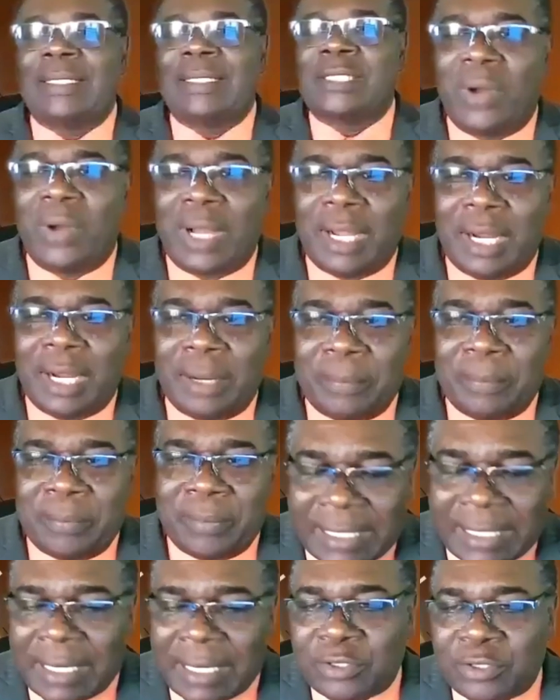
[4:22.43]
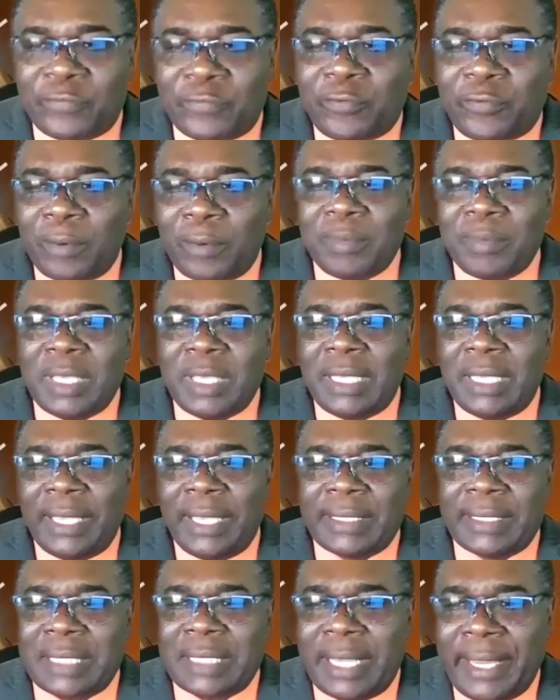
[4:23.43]
And so that for
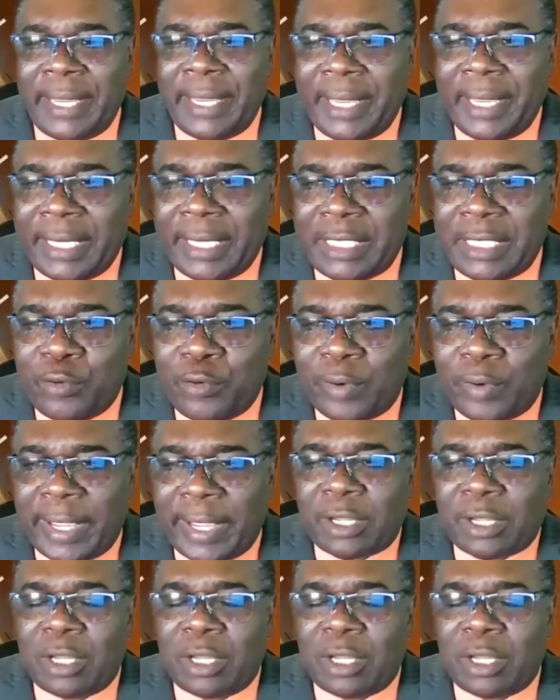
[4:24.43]
me is a